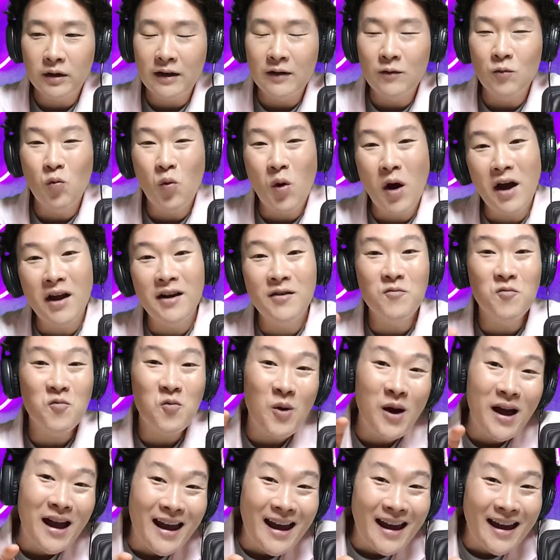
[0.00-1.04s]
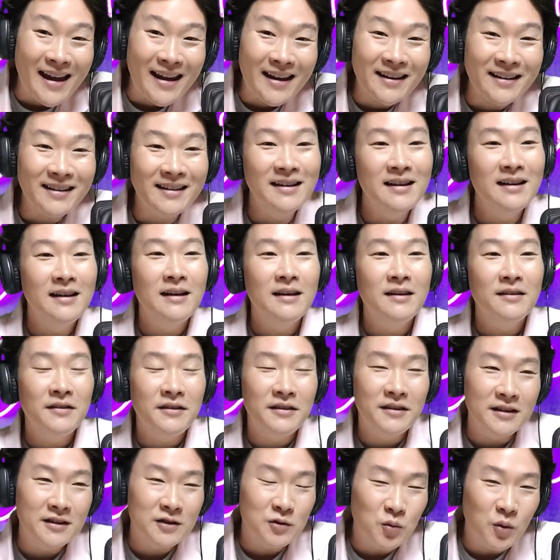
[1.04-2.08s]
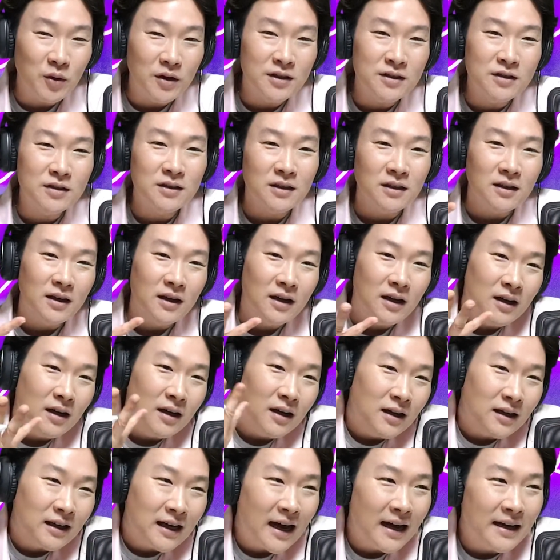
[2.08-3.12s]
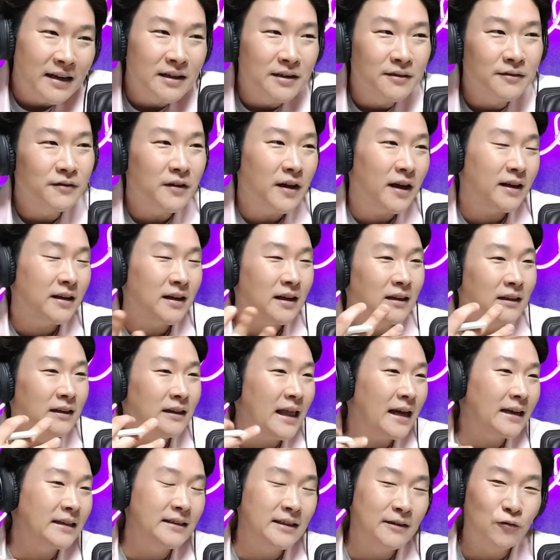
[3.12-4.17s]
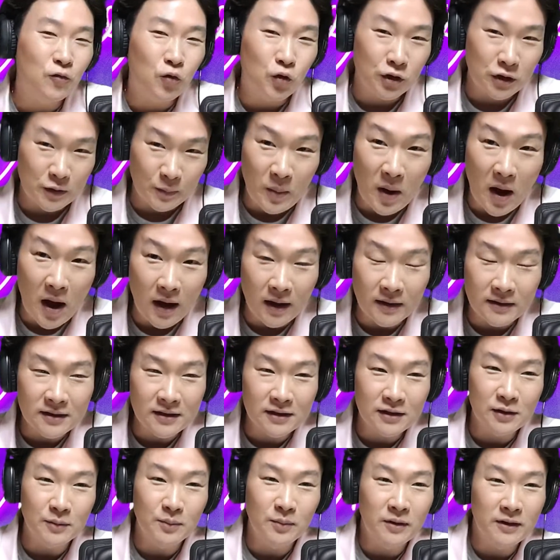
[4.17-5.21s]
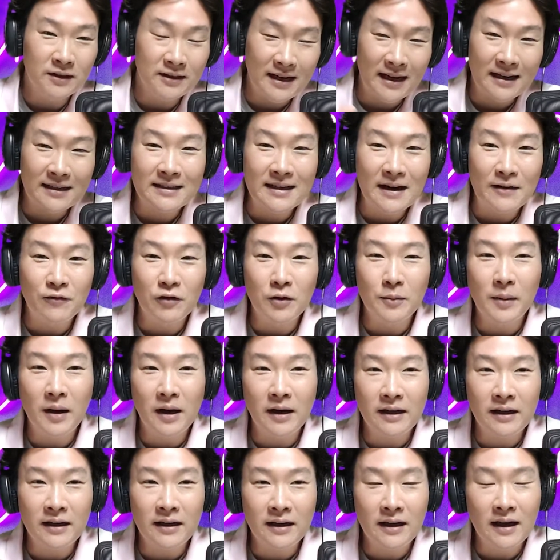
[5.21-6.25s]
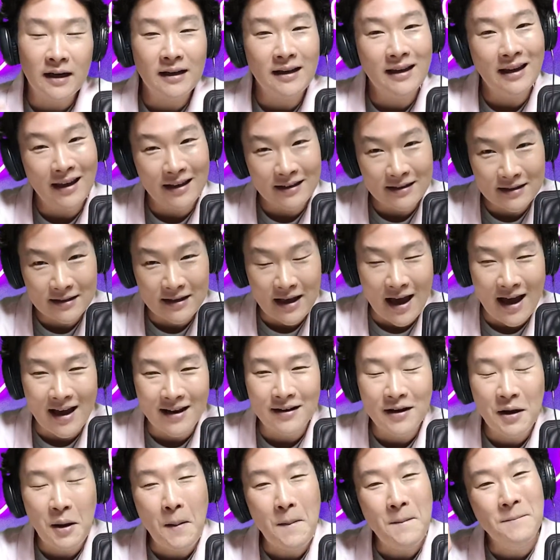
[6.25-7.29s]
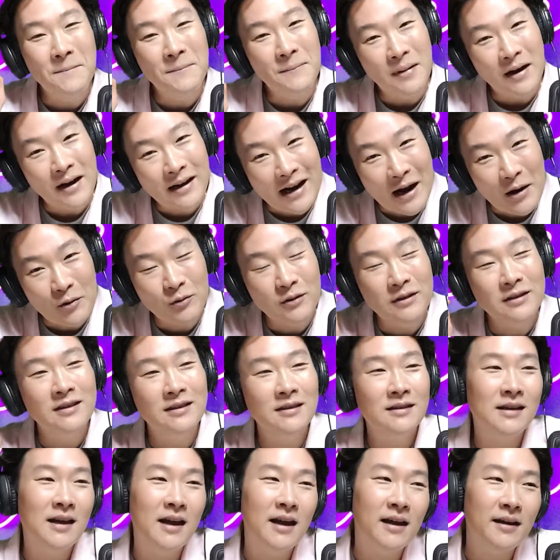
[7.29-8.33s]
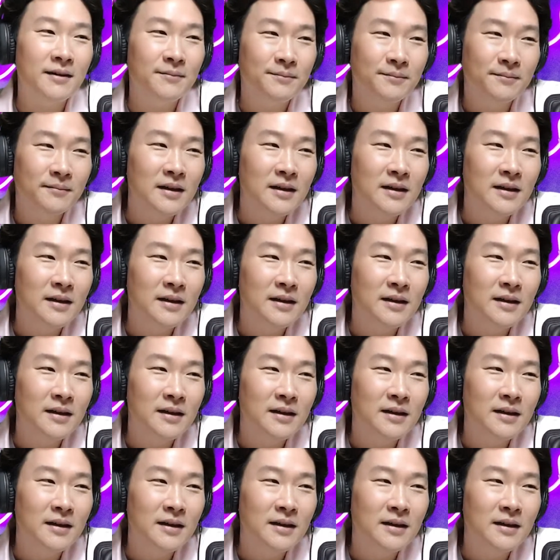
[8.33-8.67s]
in one way, this was kind of a collective response to protect everybody against that. But I would say,